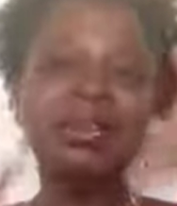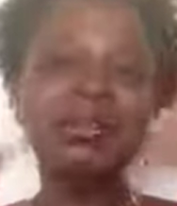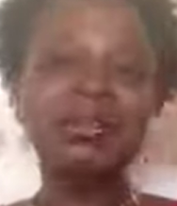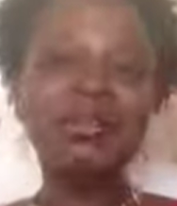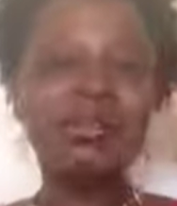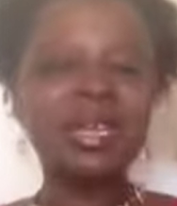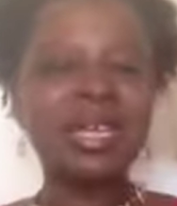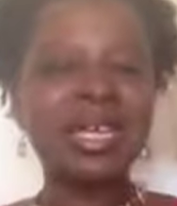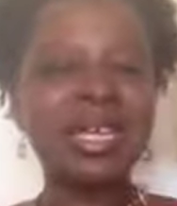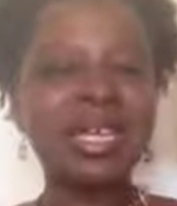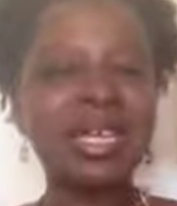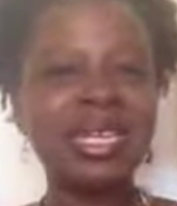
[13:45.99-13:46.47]

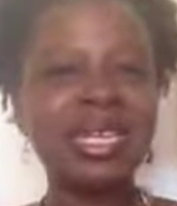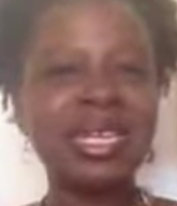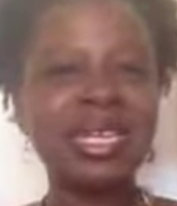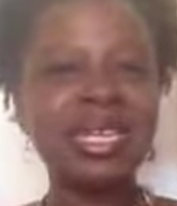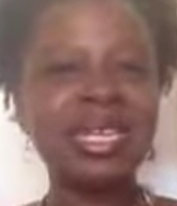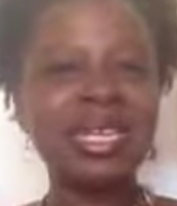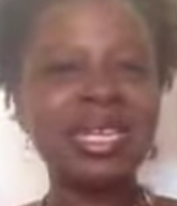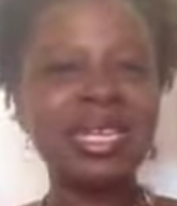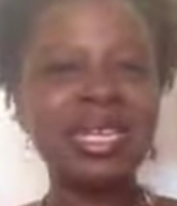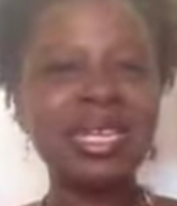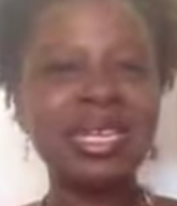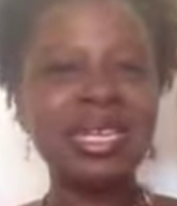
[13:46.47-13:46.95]
But
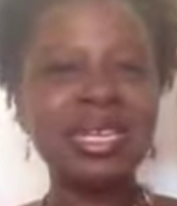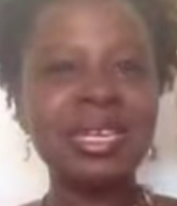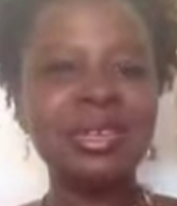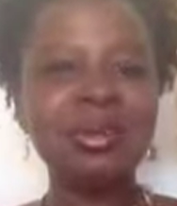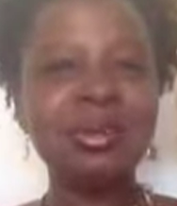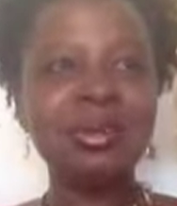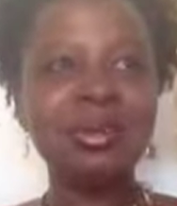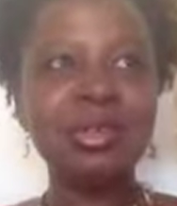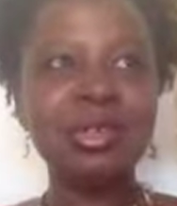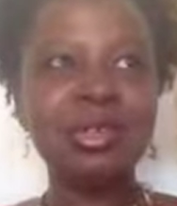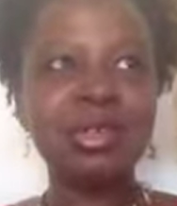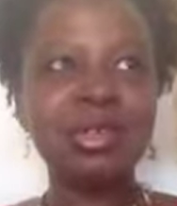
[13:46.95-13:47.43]

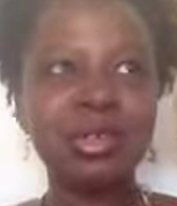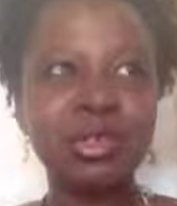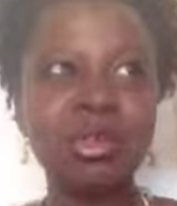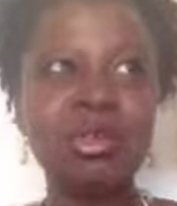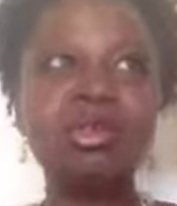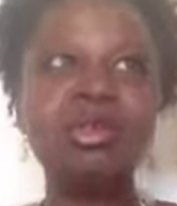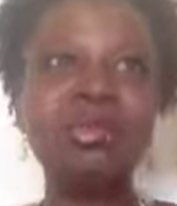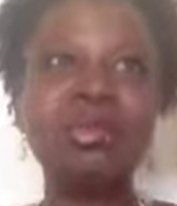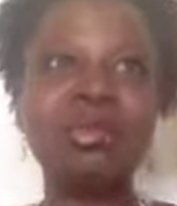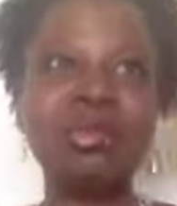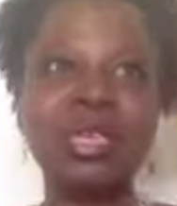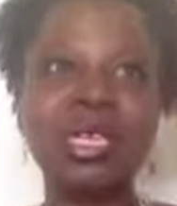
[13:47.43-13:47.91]

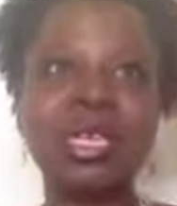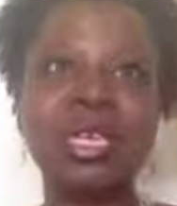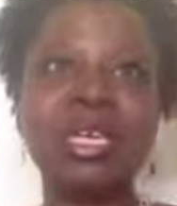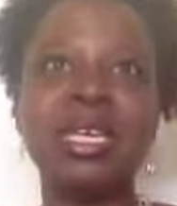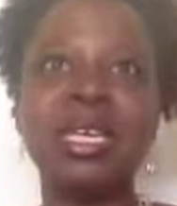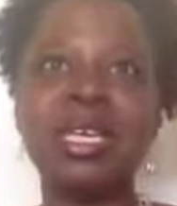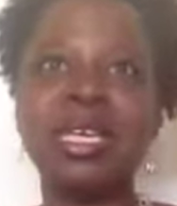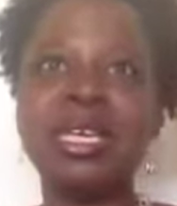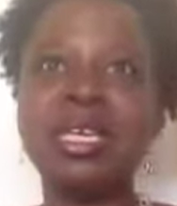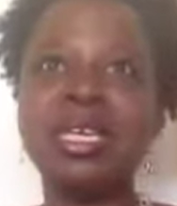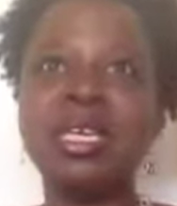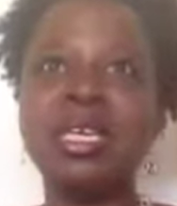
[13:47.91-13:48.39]

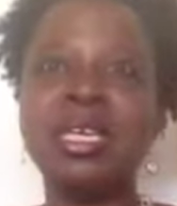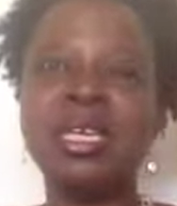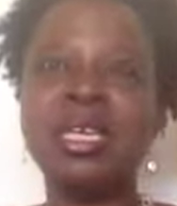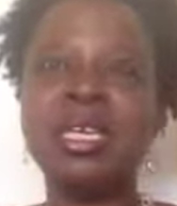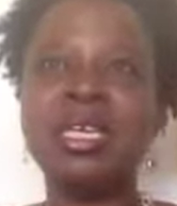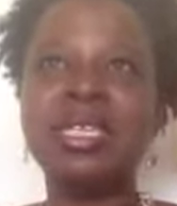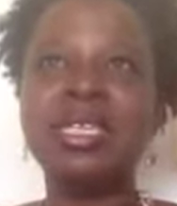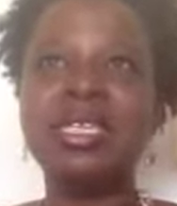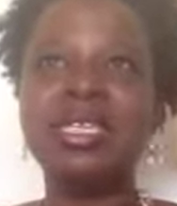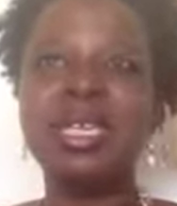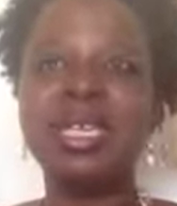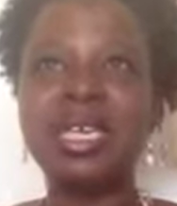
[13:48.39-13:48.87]
truly,
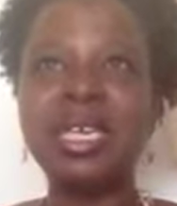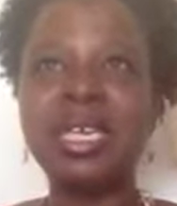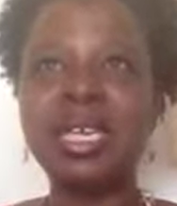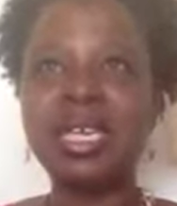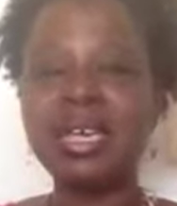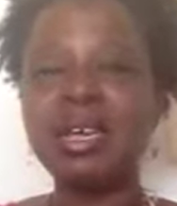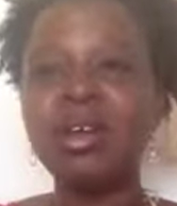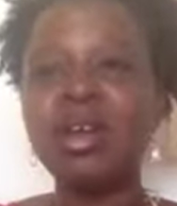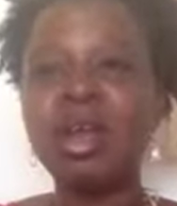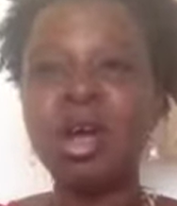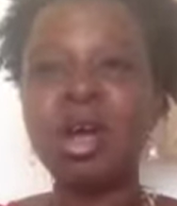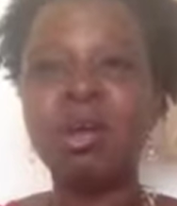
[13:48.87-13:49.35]
to
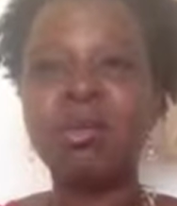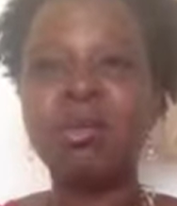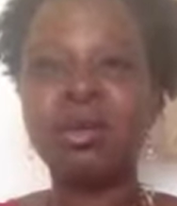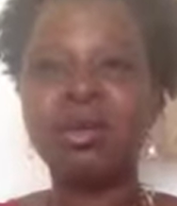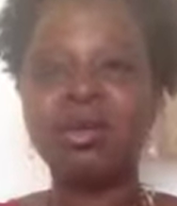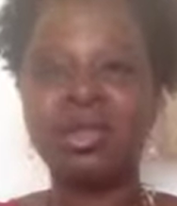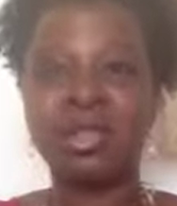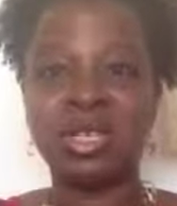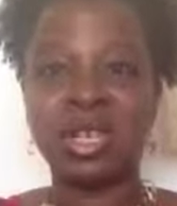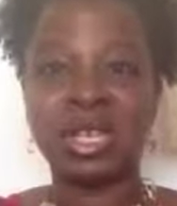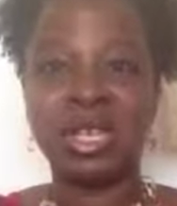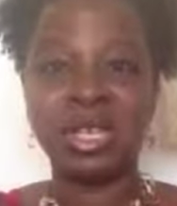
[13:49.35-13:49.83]
hear
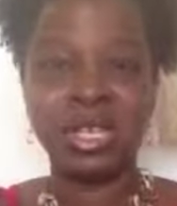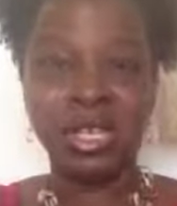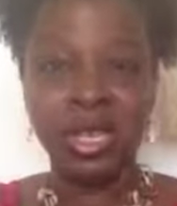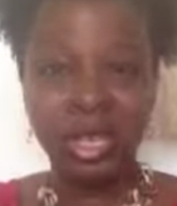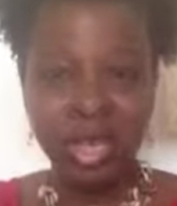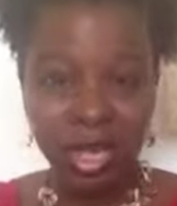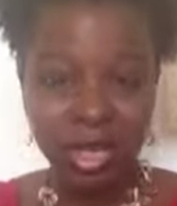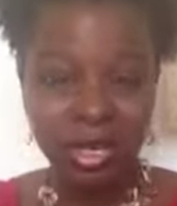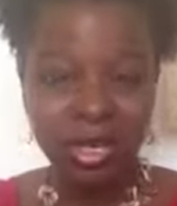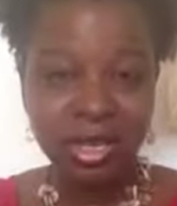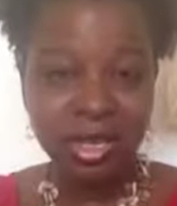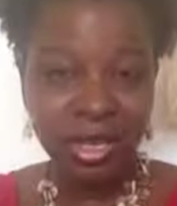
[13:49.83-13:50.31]
almost a
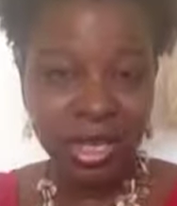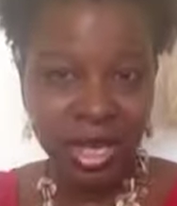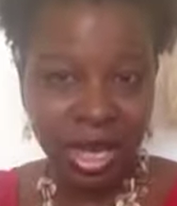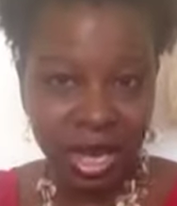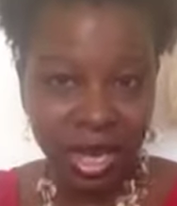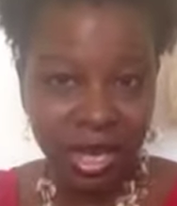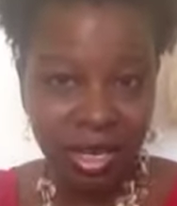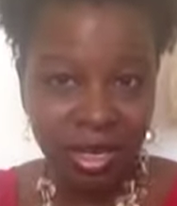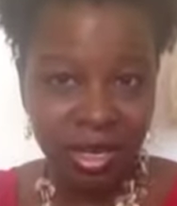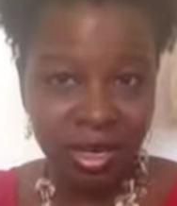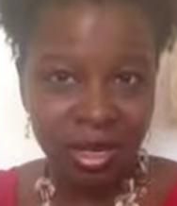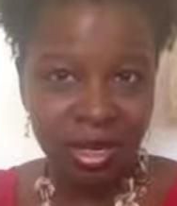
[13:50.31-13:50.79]
year
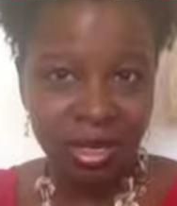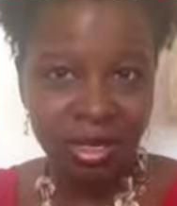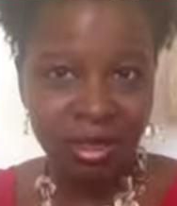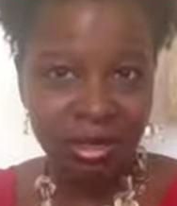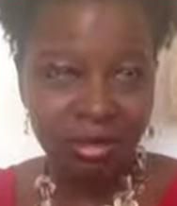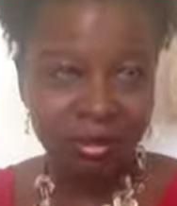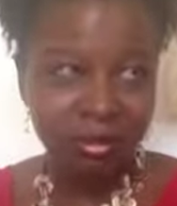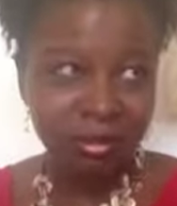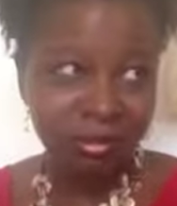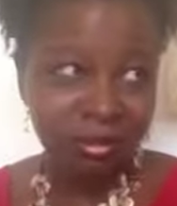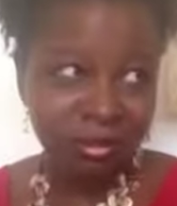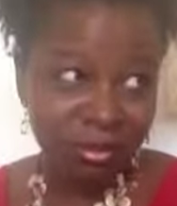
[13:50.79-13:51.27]
later
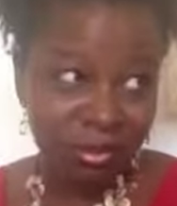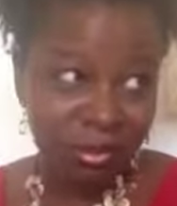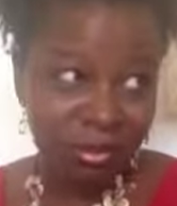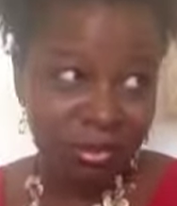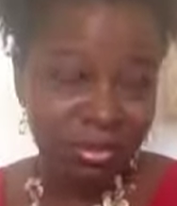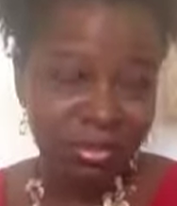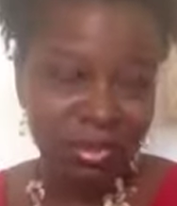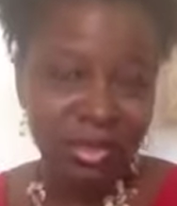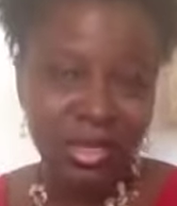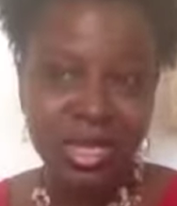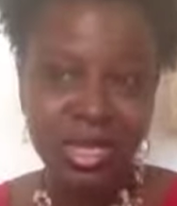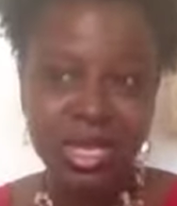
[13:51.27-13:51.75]

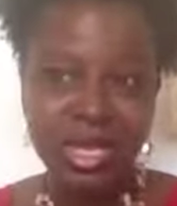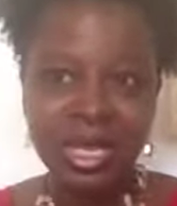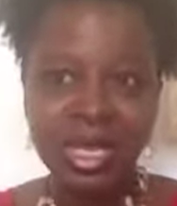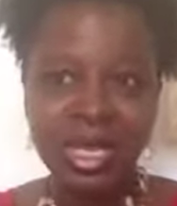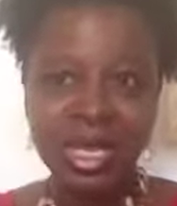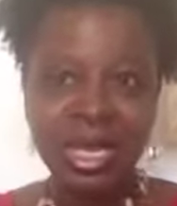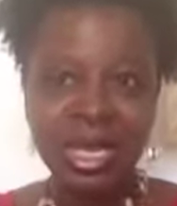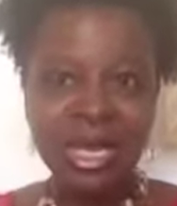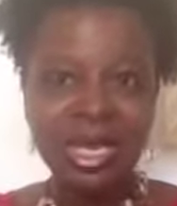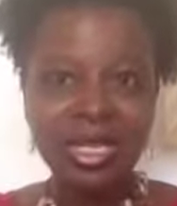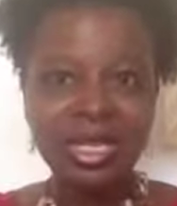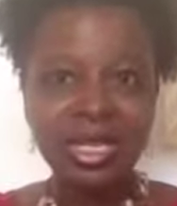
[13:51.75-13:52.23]

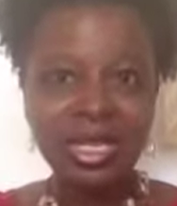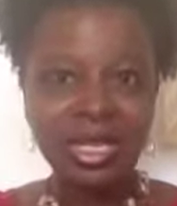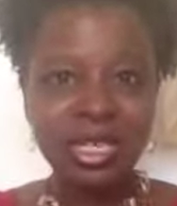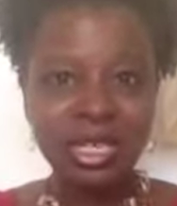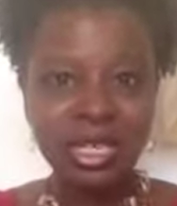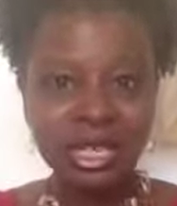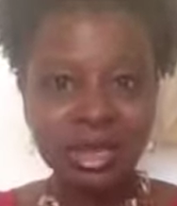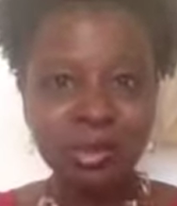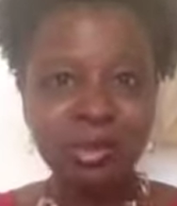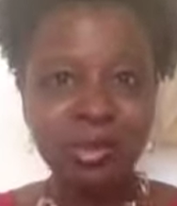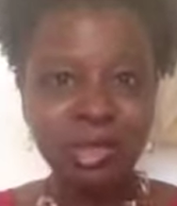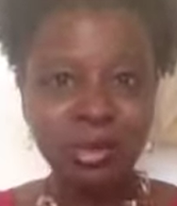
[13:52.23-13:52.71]
that
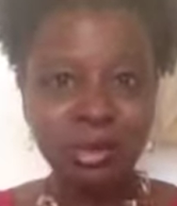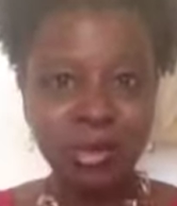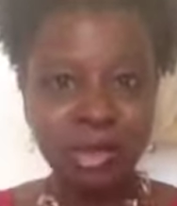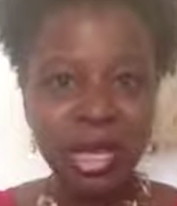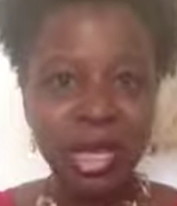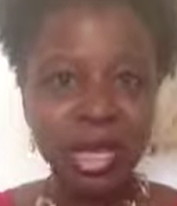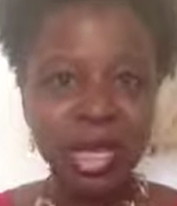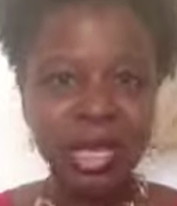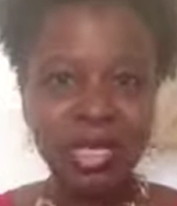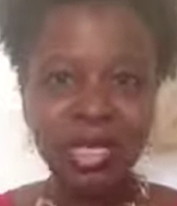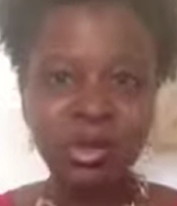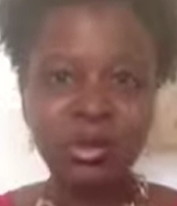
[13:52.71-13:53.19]
she was
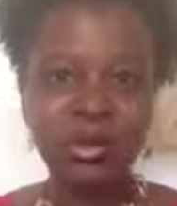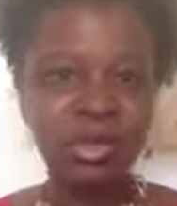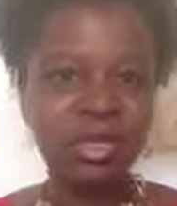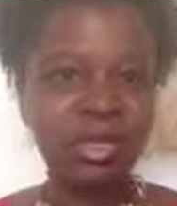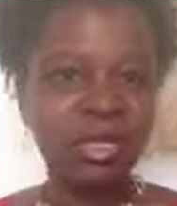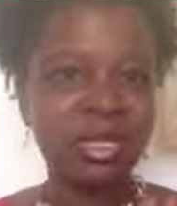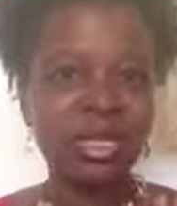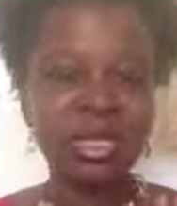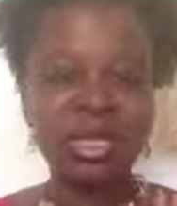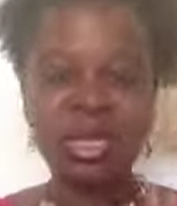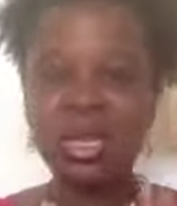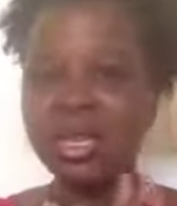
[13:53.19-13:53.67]
blessed
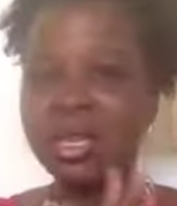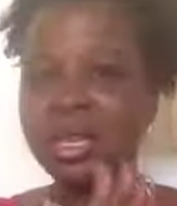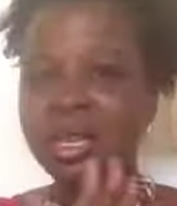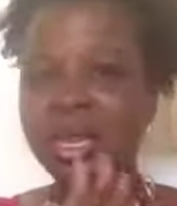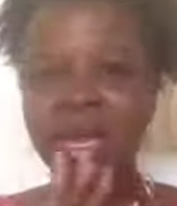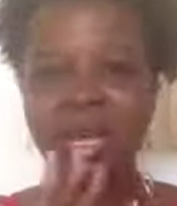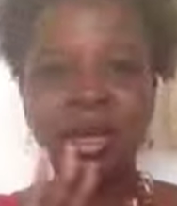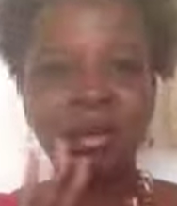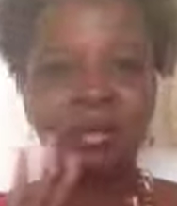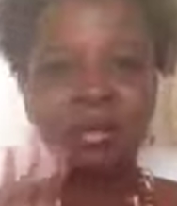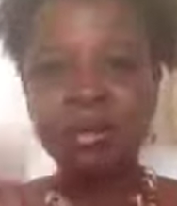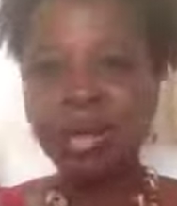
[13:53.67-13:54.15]
was
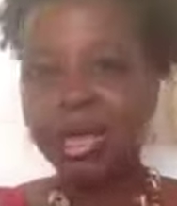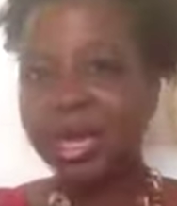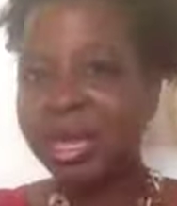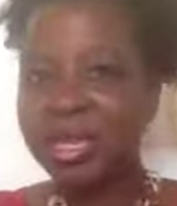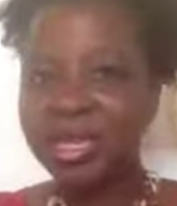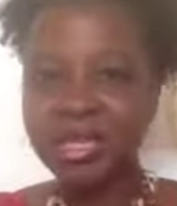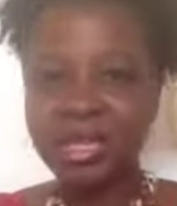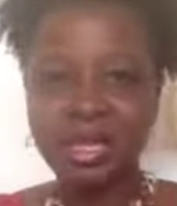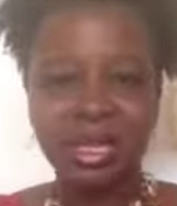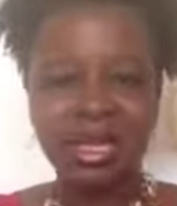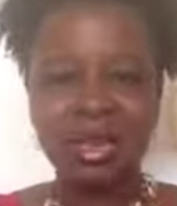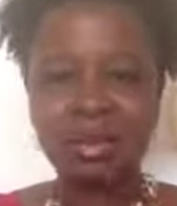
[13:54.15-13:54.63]

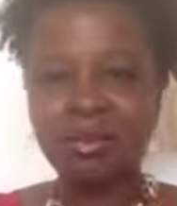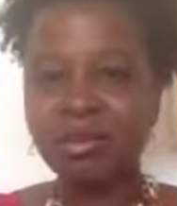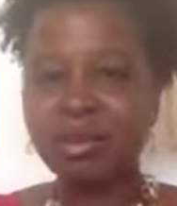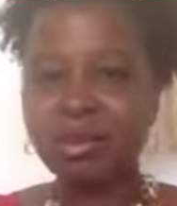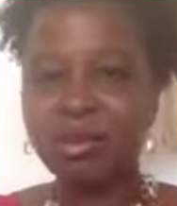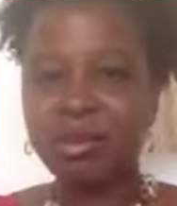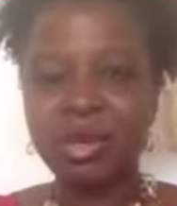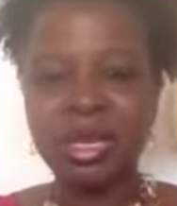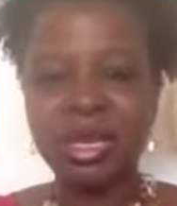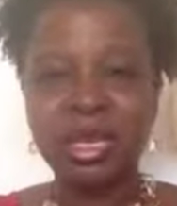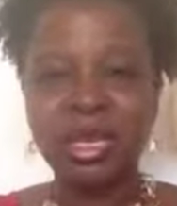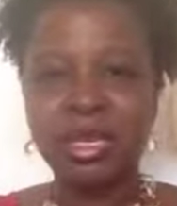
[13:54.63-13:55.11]
amazing
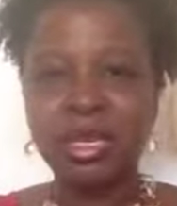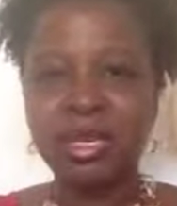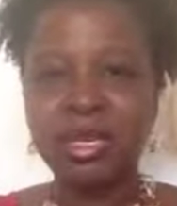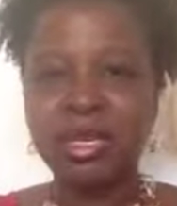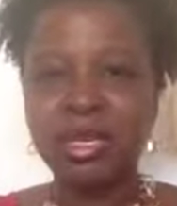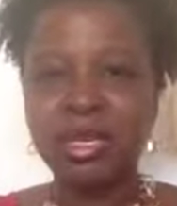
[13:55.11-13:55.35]
for me.